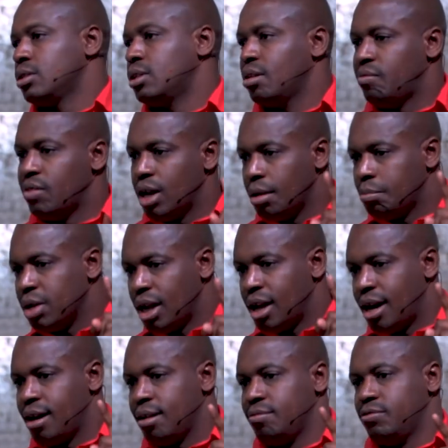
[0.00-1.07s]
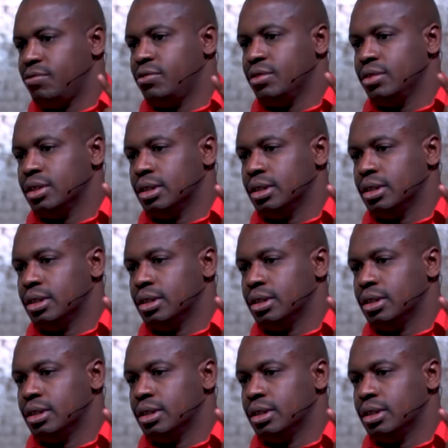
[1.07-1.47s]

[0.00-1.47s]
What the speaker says: develop a love,